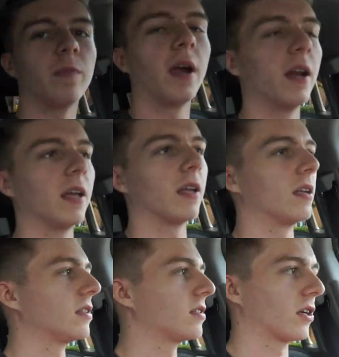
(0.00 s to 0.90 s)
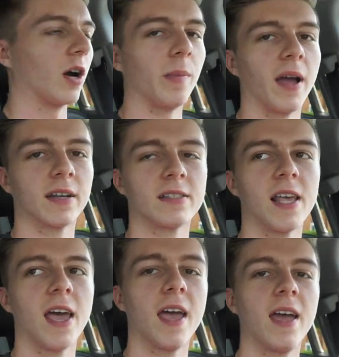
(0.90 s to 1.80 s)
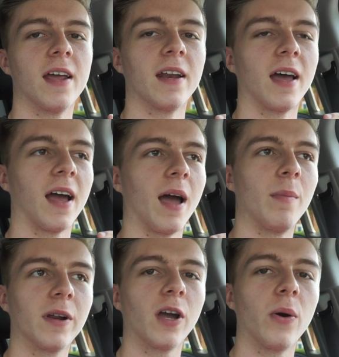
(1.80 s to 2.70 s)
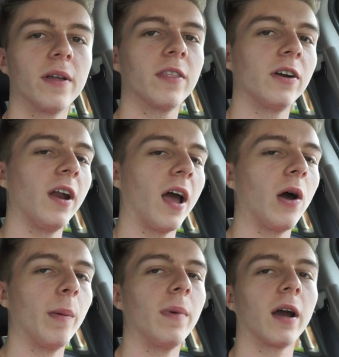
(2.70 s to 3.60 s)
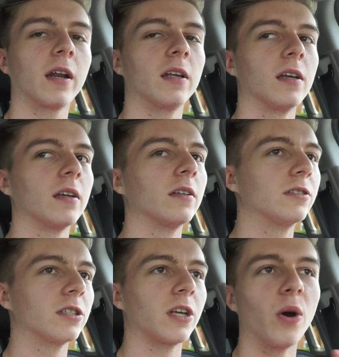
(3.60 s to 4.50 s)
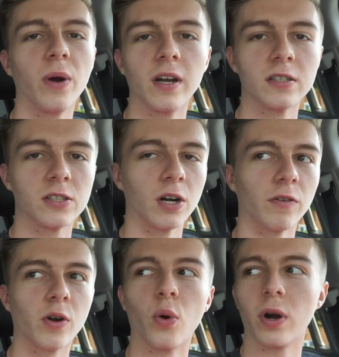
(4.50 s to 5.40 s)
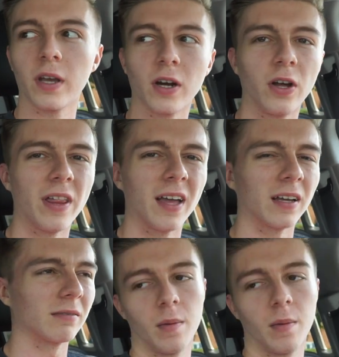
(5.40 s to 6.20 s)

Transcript: made it to CarMax, and I'm gonna go in there now. I'm not gonna just go in and start recording and all that.